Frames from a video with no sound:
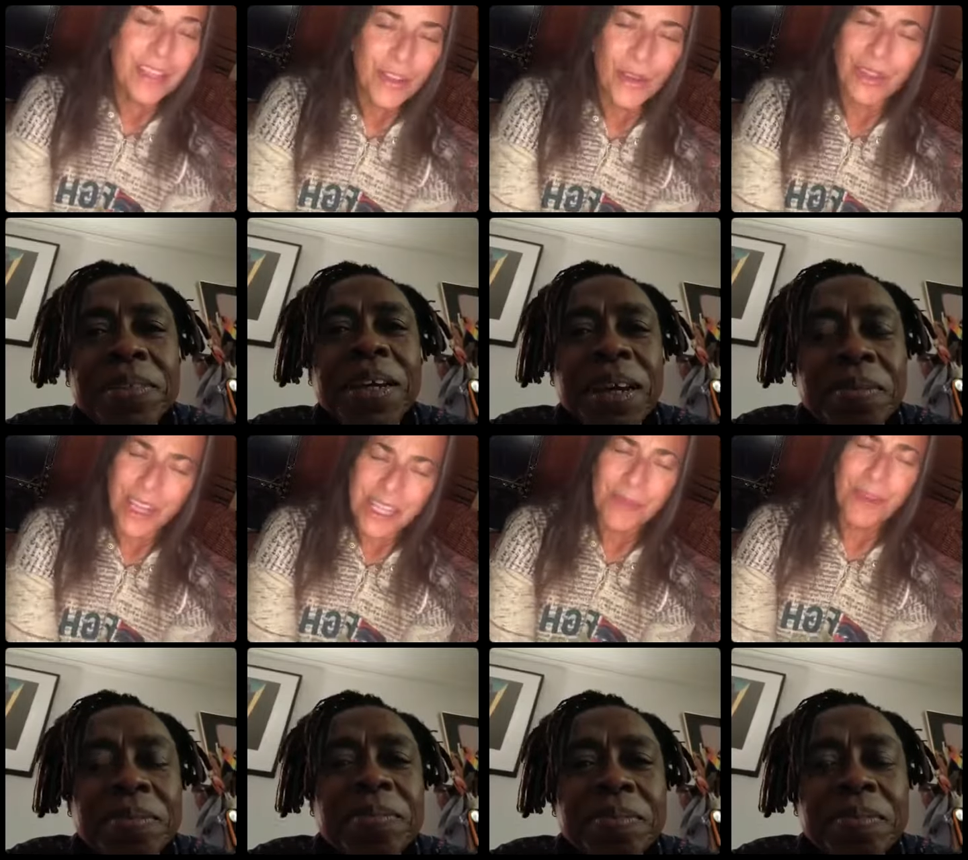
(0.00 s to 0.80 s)
Speaker 1: Yeah. So
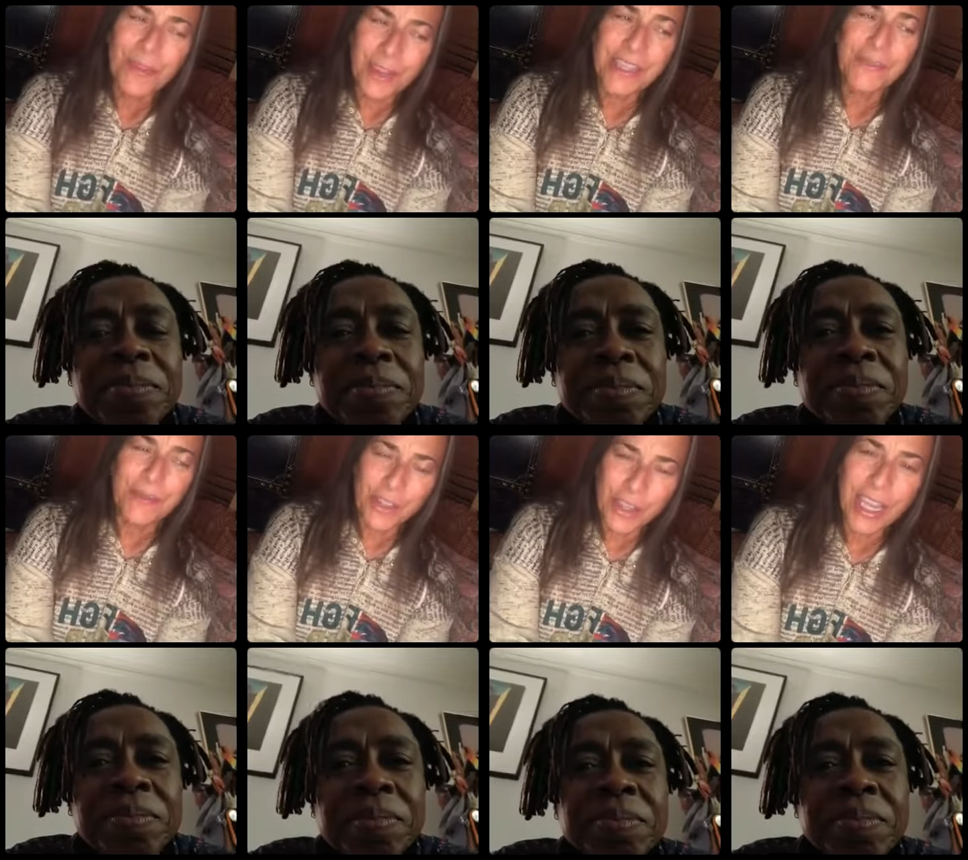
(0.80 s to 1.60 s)
lots of my friends have
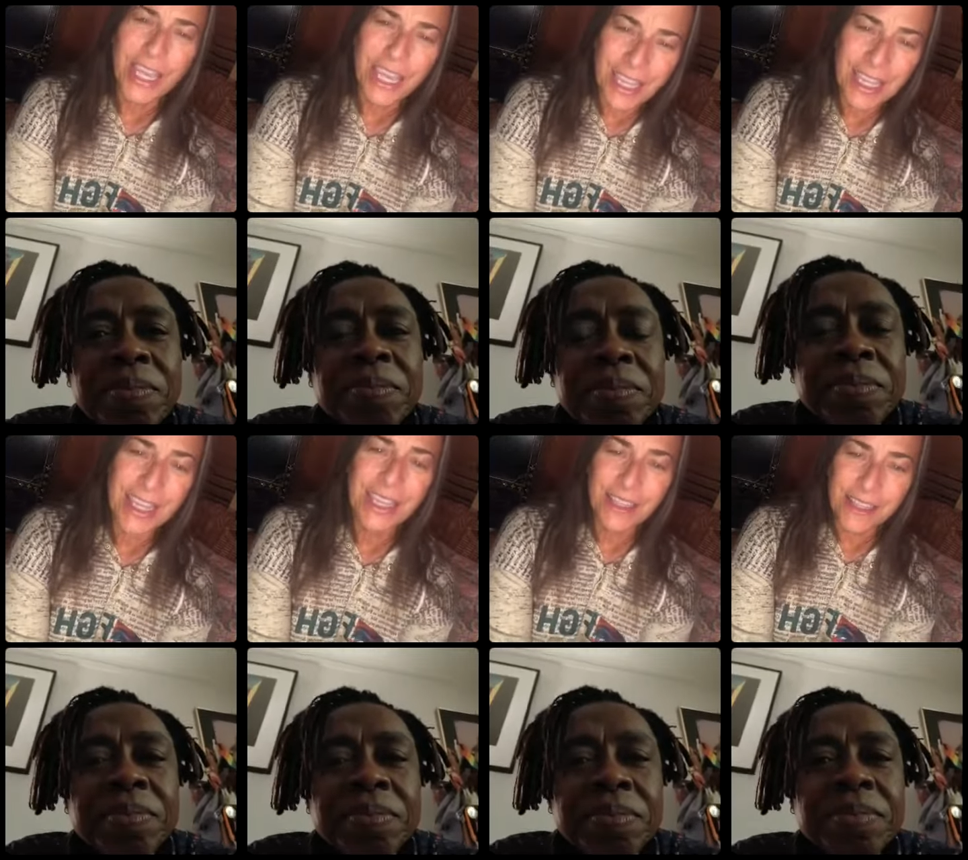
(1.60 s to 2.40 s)
been checking
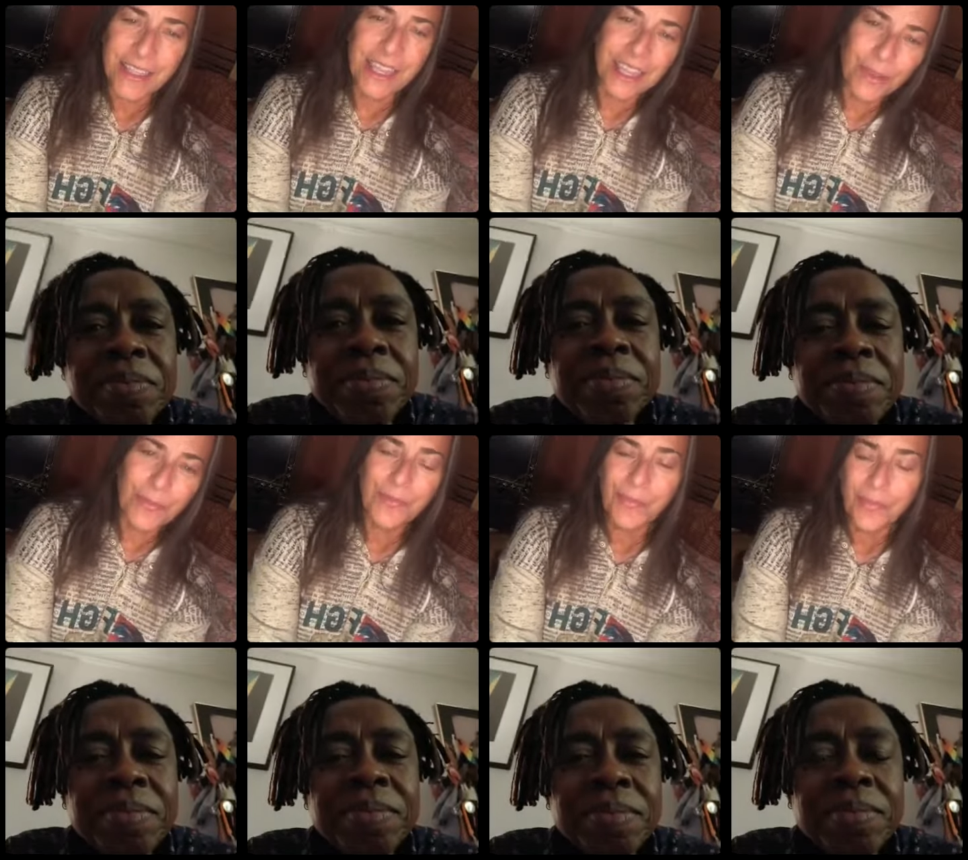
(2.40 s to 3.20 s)
in and
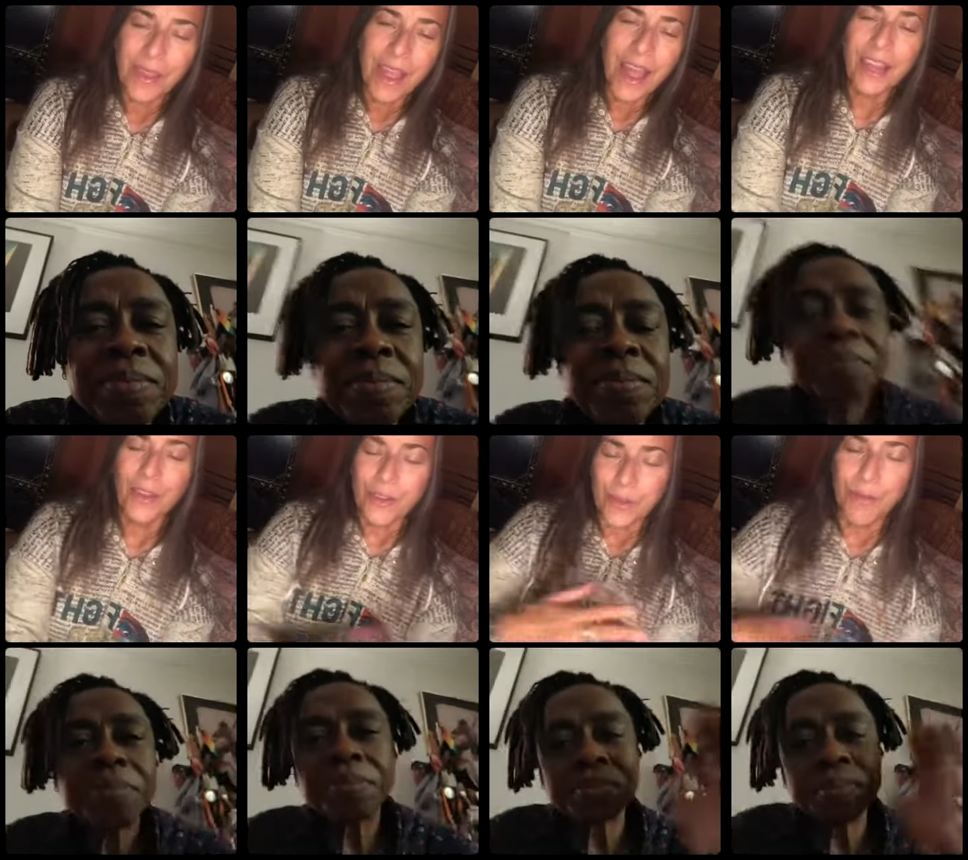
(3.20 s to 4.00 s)
saying, I
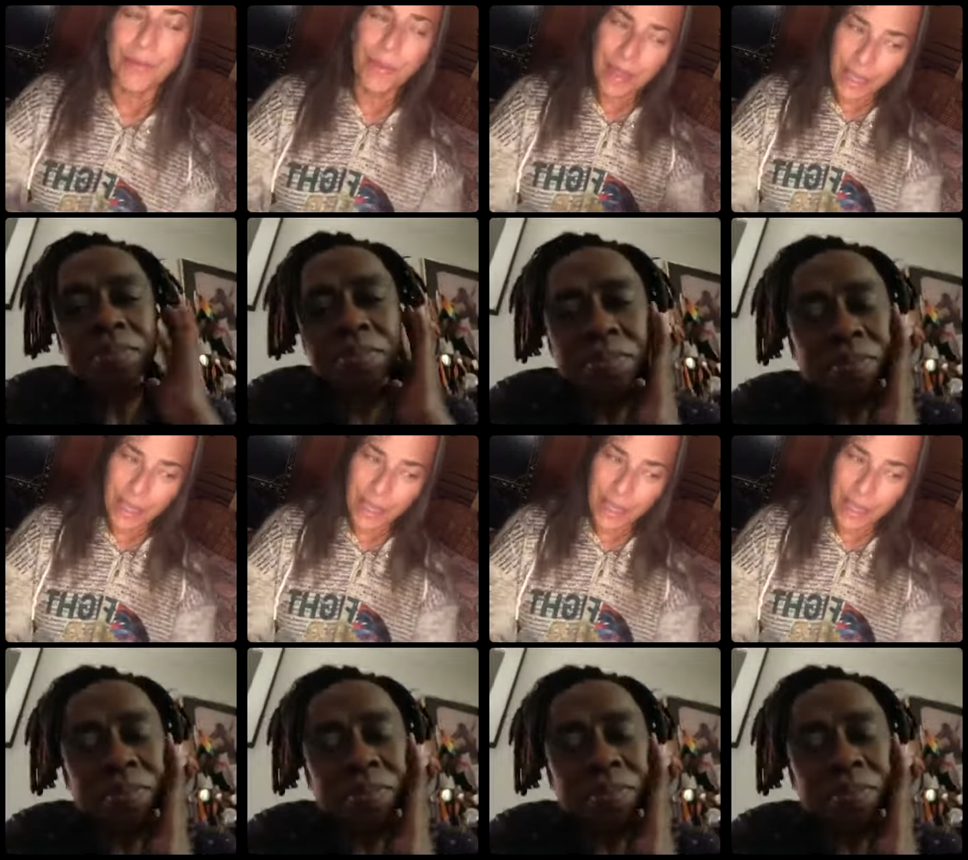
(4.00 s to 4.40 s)
know some people that